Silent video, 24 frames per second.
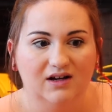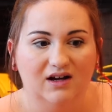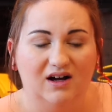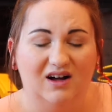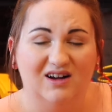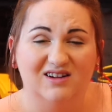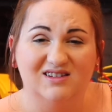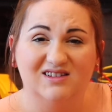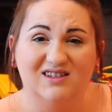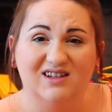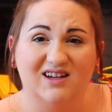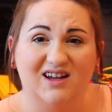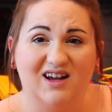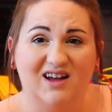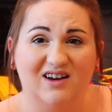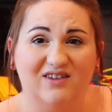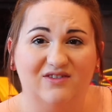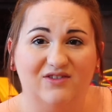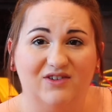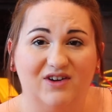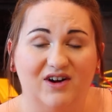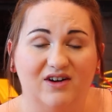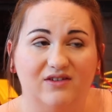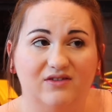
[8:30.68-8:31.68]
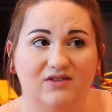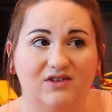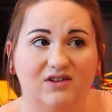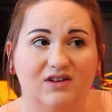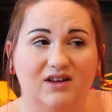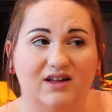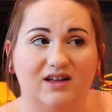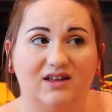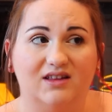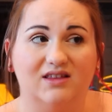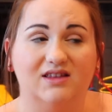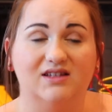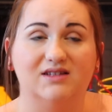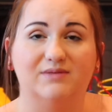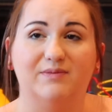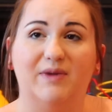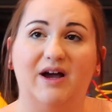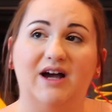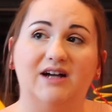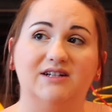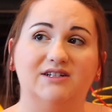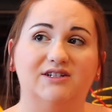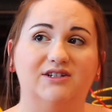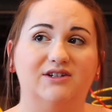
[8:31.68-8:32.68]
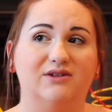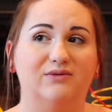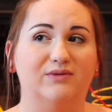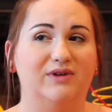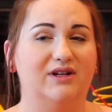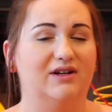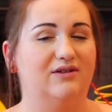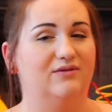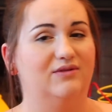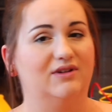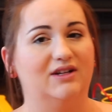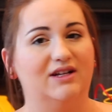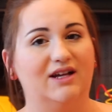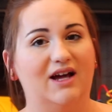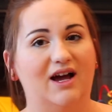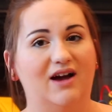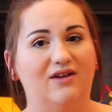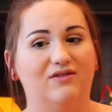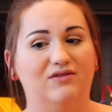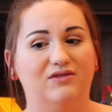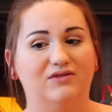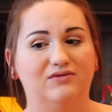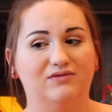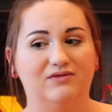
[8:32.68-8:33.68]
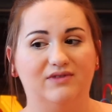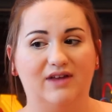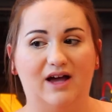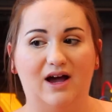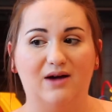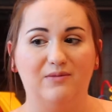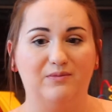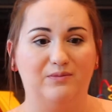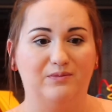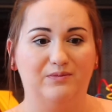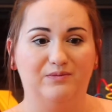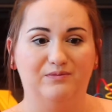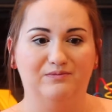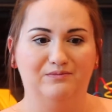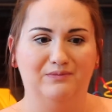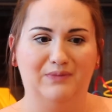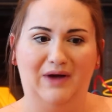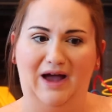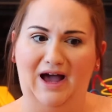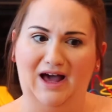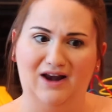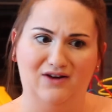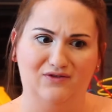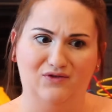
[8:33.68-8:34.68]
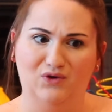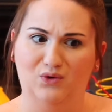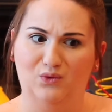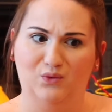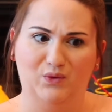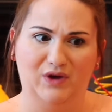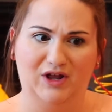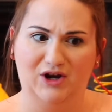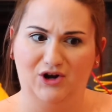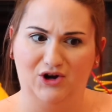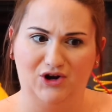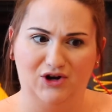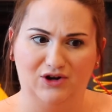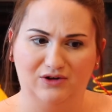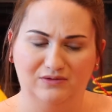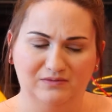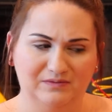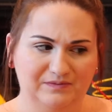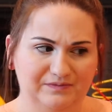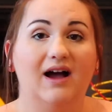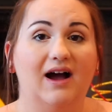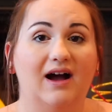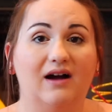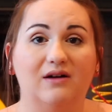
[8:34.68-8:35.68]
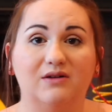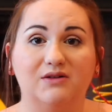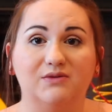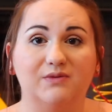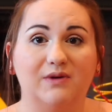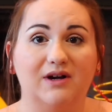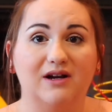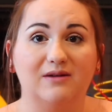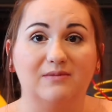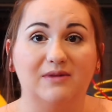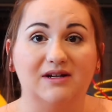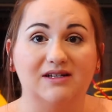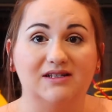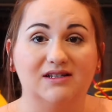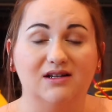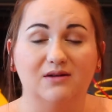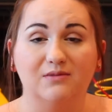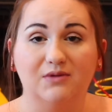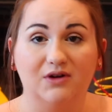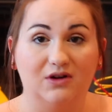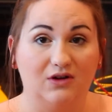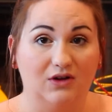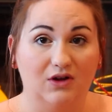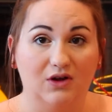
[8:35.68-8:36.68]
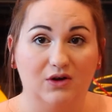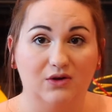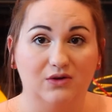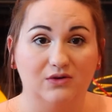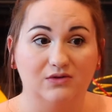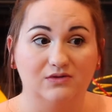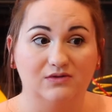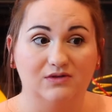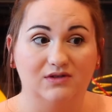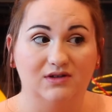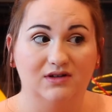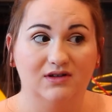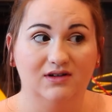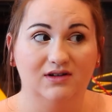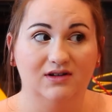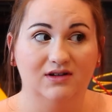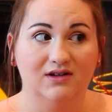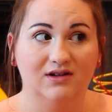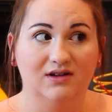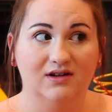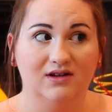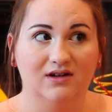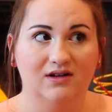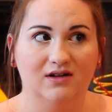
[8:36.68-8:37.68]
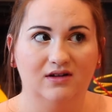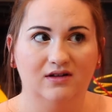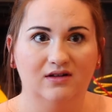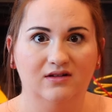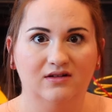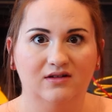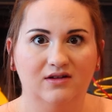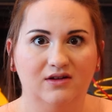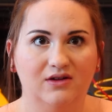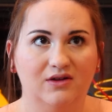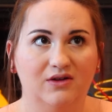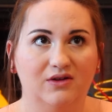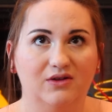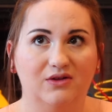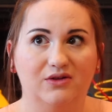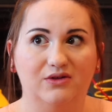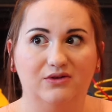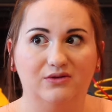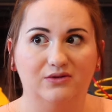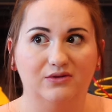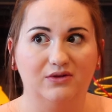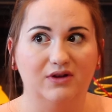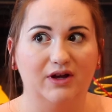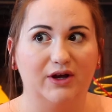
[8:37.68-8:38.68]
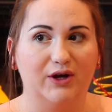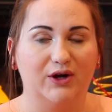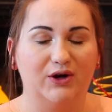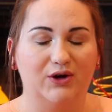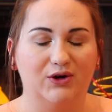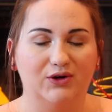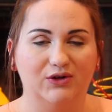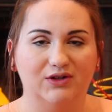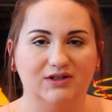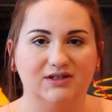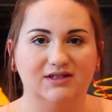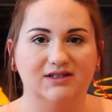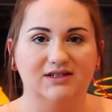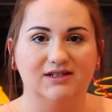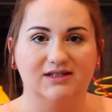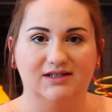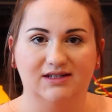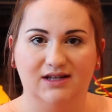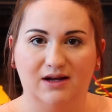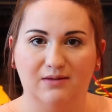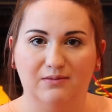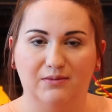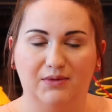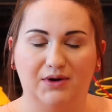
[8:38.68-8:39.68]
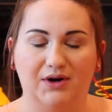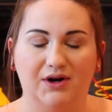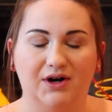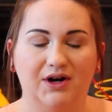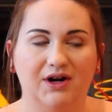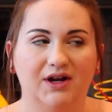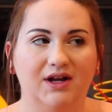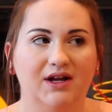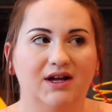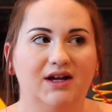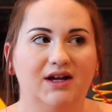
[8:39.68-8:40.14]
honestly kind of forever. Like this past year, we didn't really have that bad of a winter. I was wearing my summer clothes through like early December,